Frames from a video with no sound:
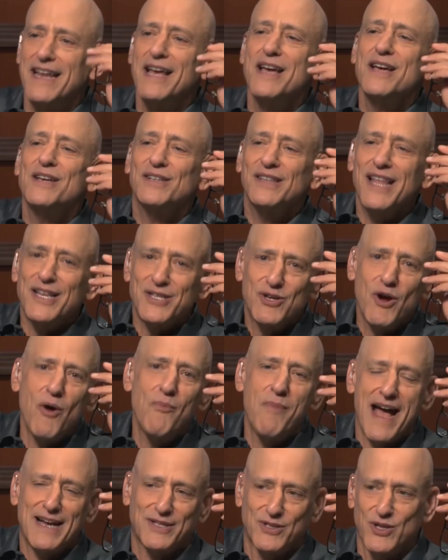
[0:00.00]
But
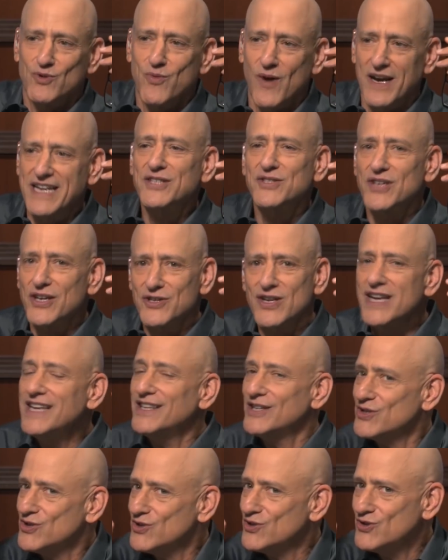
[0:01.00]
let's go back to
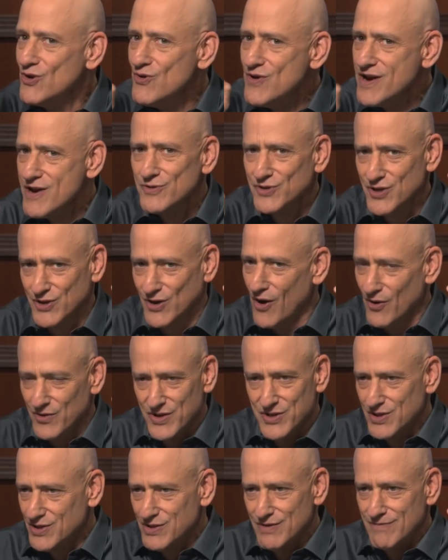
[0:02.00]
2016. This is 2 years
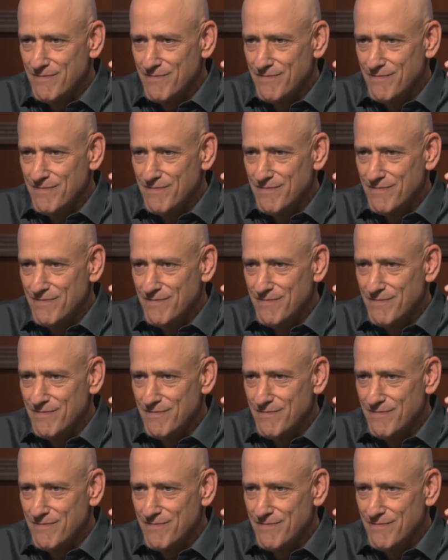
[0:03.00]
ago.